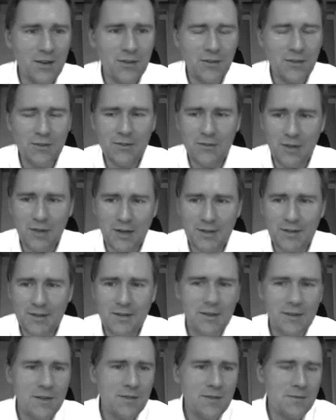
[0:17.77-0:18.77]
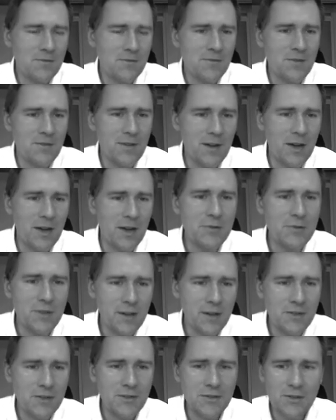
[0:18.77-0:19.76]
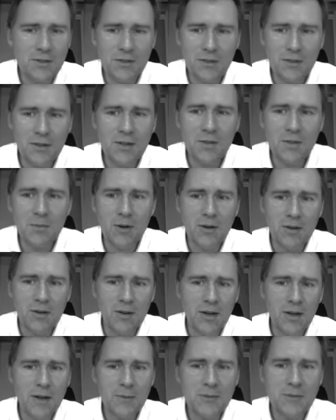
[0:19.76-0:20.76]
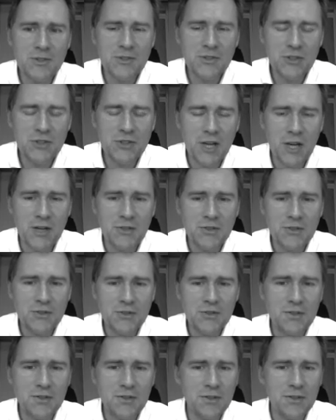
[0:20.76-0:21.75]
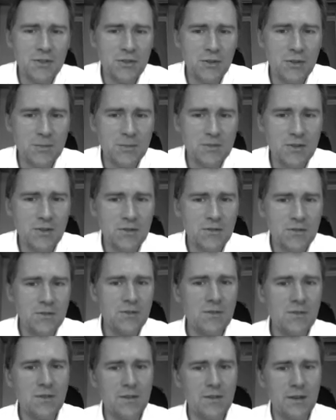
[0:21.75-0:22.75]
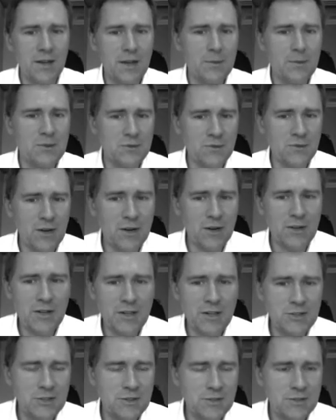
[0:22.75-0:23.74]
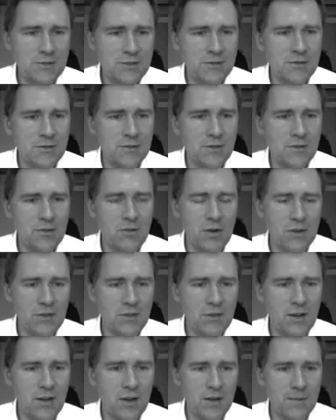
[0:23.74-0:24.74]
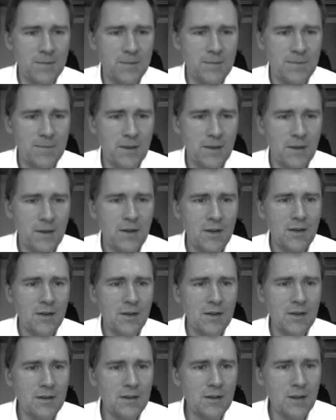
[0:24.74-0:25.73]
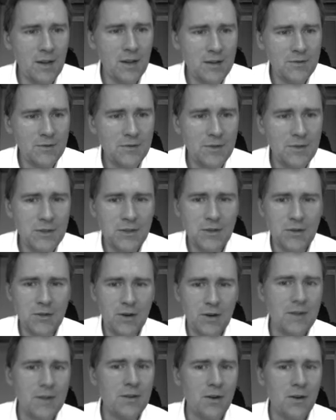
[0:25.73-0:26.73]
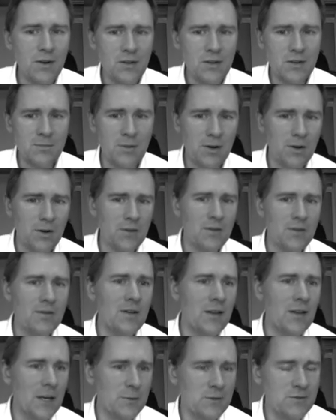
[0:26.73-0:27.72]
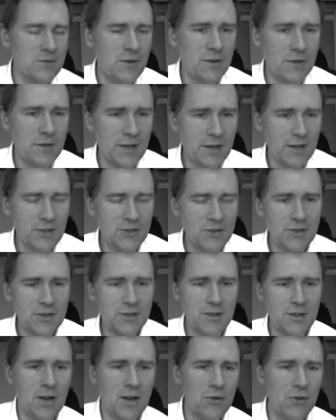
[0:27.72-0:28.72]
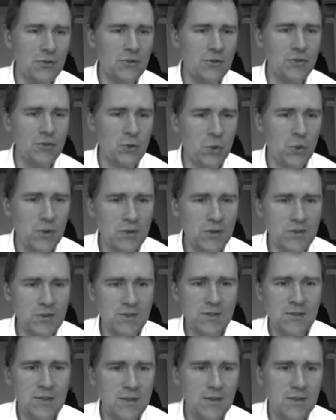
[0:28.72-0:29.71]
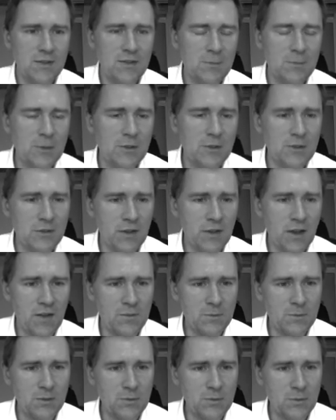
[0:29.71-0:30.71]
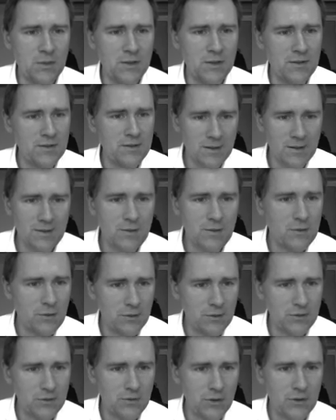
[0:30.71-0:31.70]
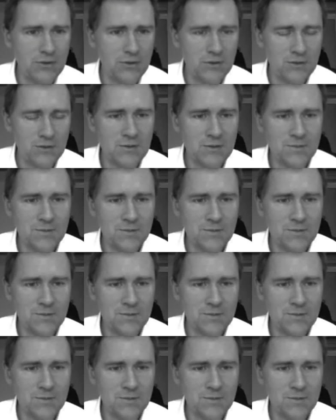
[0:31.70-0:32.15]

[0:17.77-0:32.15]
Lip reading: would like you to think about language change in terms of language variation across time. In the last video, I talked about language variation and how the choice that speakers have between sets of constructions